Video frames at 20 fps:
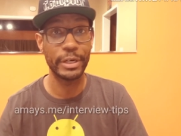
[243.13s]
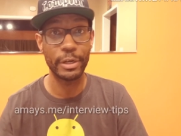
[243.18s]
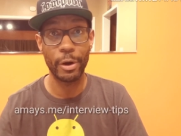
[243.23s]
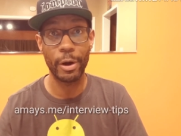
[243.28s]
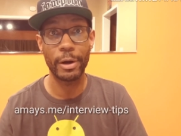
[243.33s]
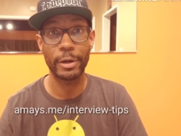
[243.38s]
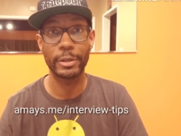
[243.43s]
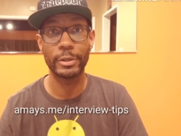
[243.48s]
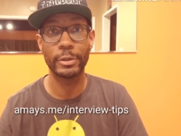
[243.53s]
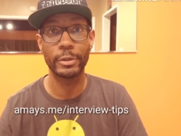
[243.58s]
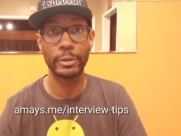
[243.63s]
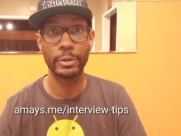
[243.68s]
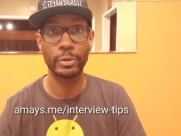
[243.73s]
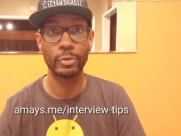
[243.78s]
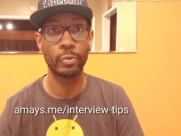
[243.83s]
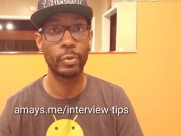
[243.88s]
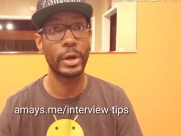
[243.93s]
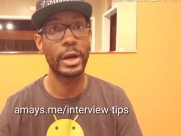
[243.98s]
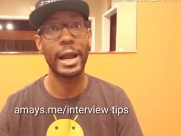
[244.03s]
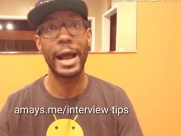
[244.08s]
read
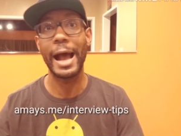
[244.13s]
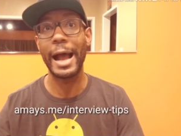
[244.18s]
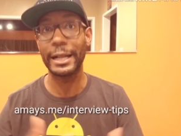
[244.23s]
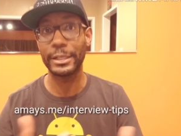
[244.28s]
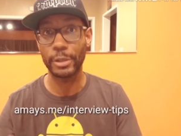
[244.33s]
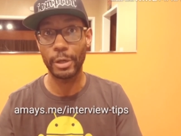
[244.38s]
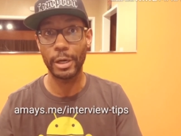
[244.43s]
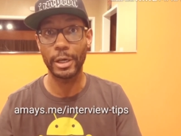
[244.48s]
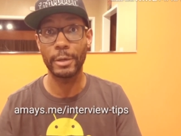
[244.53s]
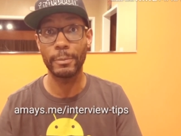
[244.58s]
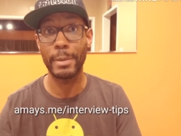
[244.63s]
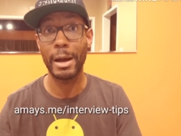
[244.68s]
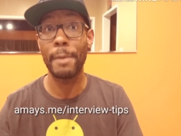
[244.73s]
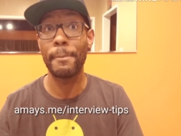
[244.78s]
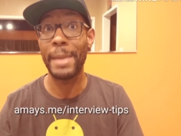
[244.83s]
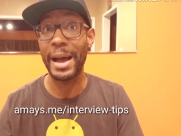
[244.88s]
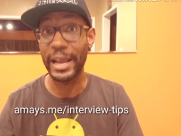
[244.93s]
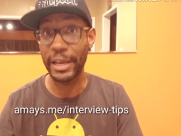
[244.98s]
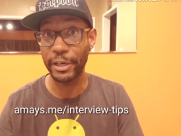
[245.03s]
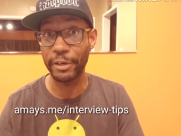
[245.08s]
articles where I talk
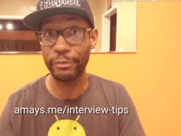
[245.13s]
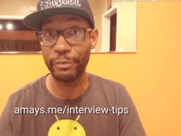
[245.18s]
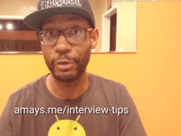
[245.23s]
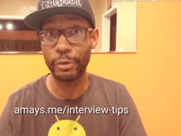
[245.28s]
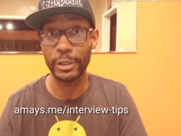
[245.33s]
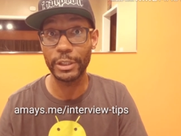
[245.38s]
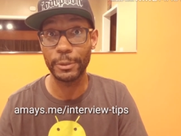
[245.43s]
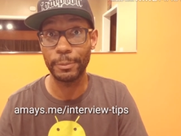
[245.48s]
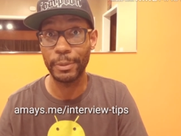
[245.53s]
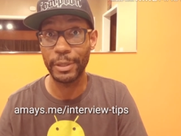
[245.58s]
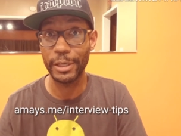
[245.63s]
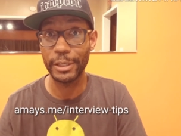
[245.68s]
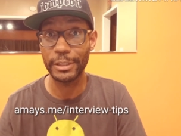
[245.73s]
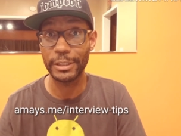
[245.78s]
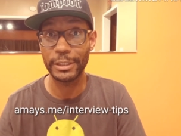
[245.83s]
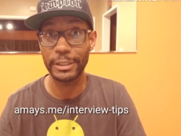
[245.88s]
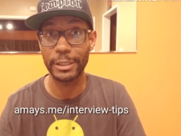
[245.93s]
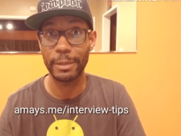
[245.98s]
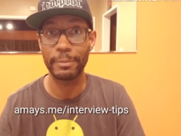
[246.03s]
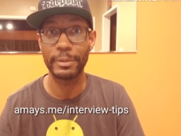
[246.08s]
about my interview
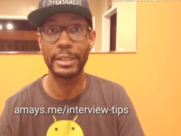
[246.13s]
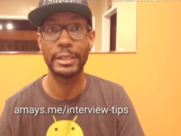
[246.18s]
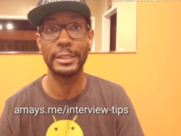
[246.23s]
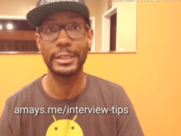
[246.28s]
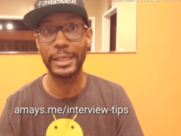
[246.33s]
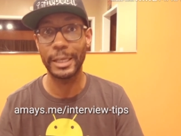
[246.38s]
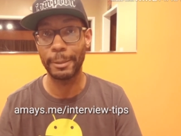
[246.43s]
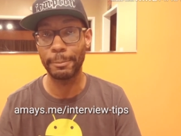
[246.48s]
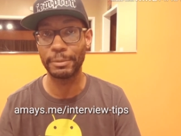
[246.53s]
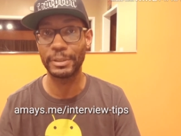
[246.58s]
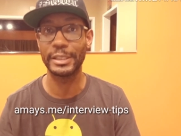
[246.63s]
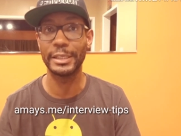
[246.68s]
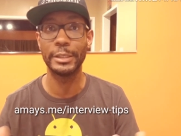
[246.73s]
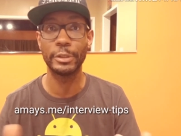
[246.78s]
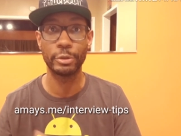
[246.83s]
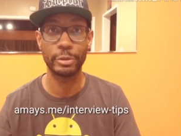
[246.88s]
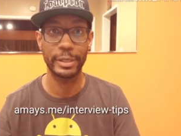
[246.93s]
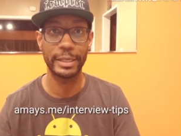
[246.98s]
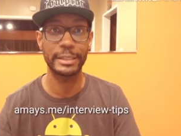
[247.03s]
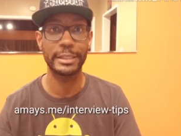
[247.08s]
experience and some of the
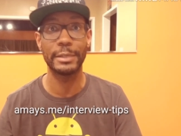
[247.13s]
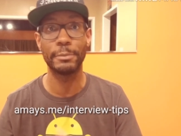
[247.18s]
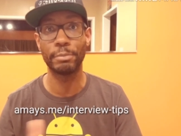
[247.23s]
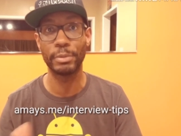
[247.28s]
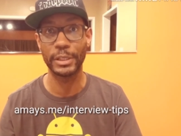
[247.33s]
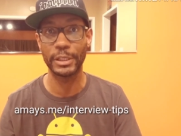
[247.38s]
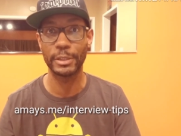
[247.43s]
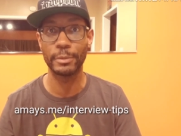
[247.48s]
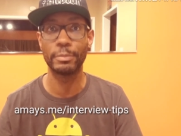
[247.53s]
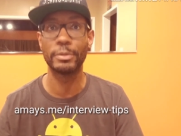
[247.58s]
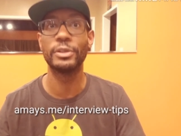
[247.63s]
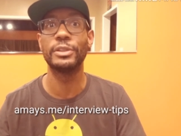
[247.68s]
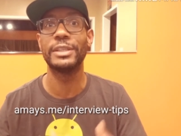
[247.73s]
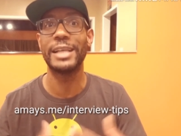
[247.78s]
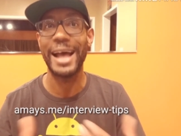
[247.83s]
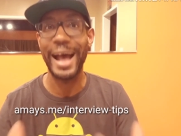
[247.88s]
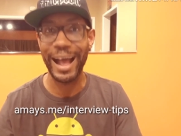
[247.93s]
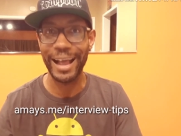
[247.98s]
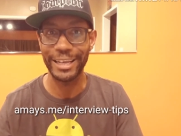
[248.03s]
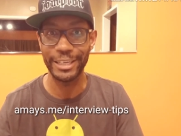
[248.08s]
tips and tricks and
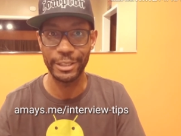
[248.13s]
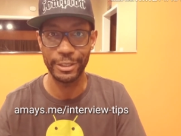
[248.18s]
principles that